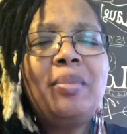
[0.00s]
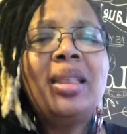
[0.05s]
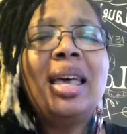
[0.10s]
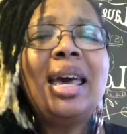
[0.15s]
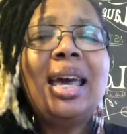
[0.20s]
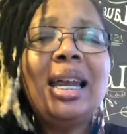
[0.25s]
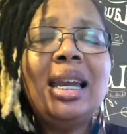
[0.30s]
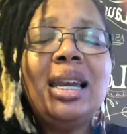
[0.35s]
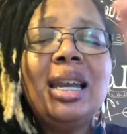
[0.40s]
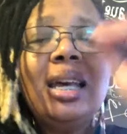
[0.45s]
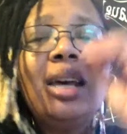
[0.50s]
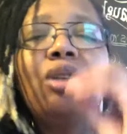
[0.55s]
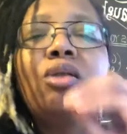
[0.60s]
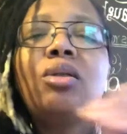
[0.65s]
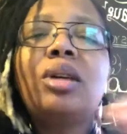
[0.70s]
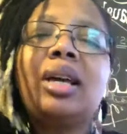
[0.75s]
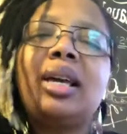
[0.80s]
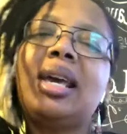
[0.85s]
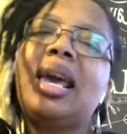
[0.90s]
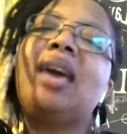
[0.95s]
He
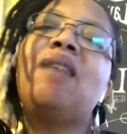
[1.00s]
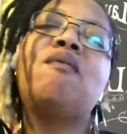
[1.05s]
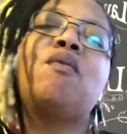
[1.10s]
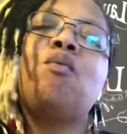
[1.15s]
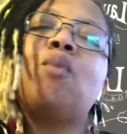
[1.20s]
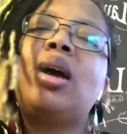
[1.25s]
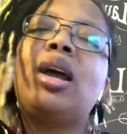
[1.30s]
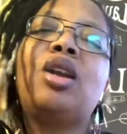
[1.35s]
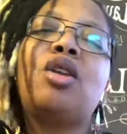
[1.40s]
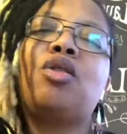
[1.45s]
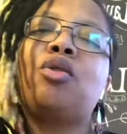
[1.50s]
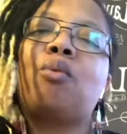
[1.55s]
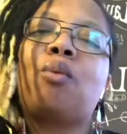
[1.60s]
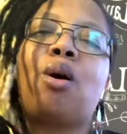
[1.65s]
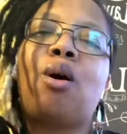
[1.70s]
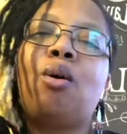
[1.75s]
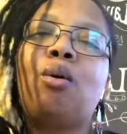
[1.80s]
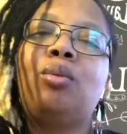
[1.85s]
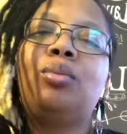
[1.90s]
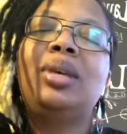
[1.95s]
literally gave away the
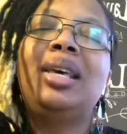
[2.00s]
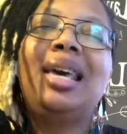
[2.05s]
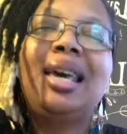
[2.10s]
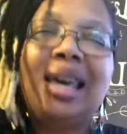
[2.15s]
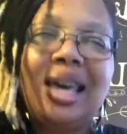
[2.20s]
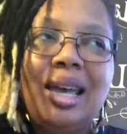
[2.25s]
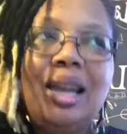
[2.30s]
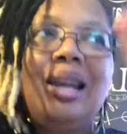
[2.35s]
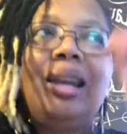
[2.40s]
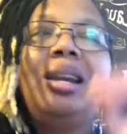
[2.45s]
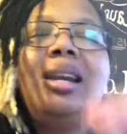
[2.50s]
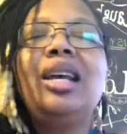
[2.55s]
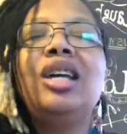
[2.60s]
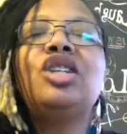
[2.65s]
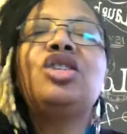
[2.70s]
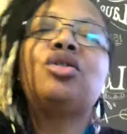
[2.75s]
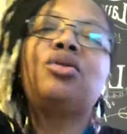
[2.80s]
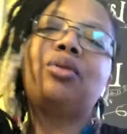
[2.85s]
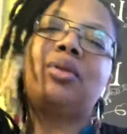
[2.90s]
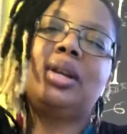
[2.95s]
throne. He
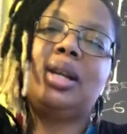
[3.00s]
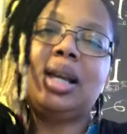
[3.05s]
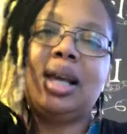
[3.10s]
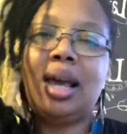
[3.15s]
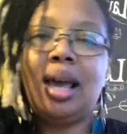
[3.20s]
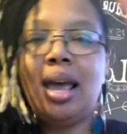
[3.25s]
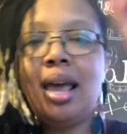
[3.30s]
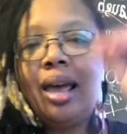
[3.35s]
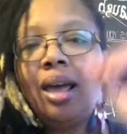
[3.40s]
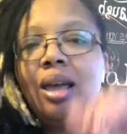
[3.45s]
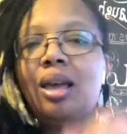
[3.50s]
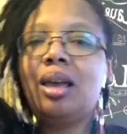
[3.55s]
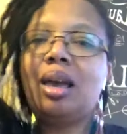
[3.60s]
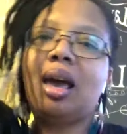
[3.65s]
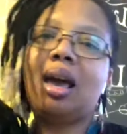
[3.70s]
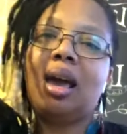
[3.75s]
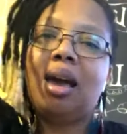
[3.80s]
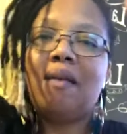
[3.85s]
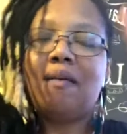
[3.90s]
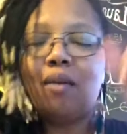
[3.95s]
literally
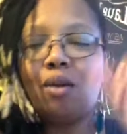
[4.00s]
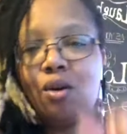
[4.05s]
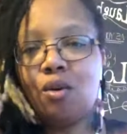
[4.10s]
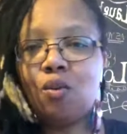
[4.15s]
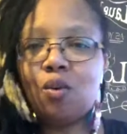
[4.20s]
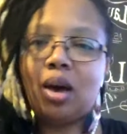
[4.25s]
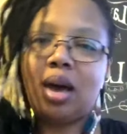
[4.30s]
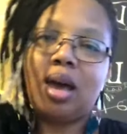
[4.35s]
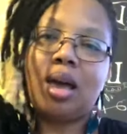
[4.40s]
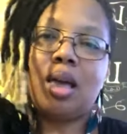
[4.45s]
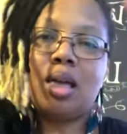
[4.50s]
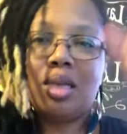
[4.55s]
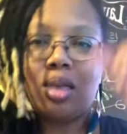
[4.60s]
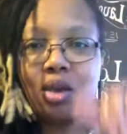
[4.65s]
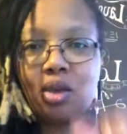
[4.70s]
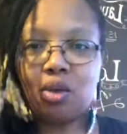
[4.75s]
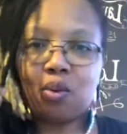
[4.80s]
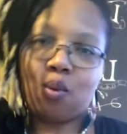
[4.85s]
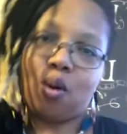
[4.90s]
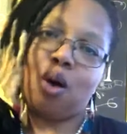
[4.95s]
gave away the
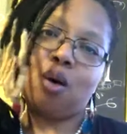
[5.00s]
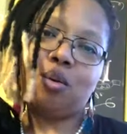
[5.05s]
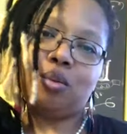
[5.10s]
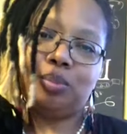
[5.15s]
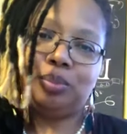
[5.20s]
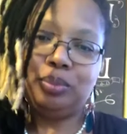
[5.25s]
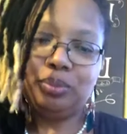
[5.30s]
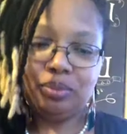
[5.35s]
throne.